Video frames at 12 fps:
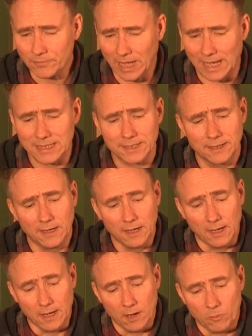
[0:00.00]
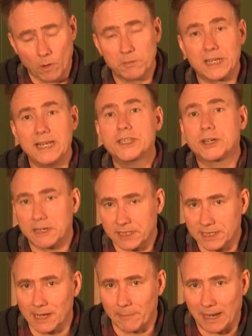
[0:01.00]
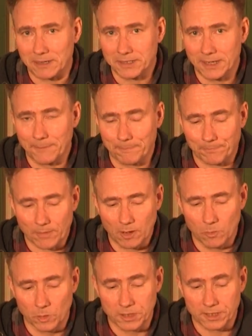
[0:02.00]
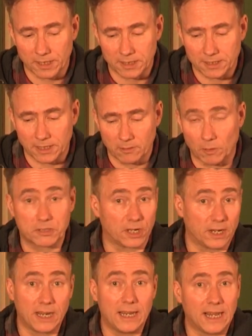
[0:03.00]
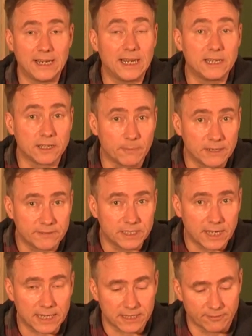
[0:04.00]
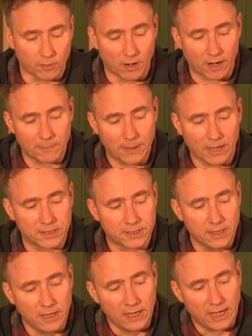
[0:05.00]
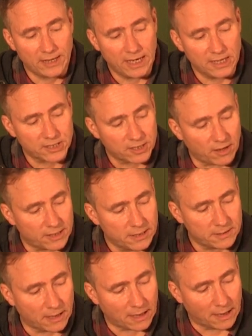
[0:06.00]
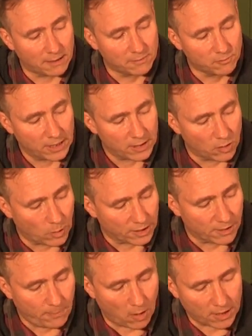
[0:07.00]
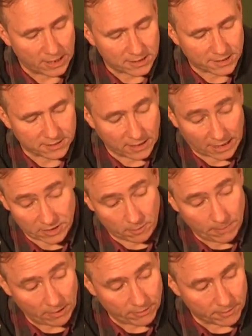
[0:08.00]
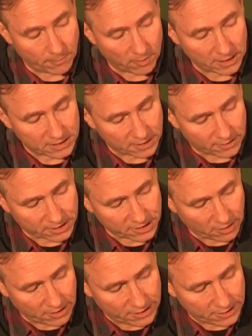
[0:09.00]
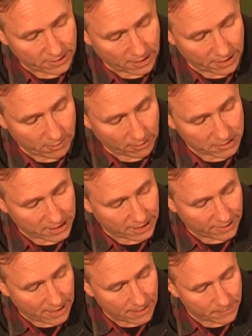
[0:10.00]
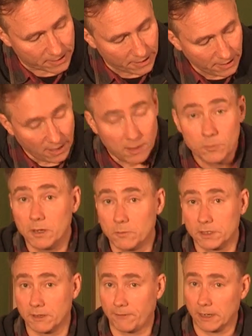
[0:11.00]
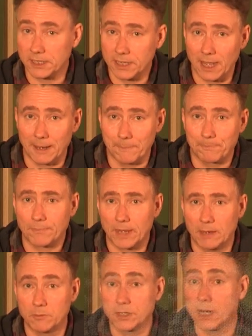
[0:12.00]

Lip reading: And what was interesting about it was that, certainly it needed a bit of detective work, because in the inside, written on one of the pockets, actually on both of the pockets either side, you won't see it there, but was the fella's name. It was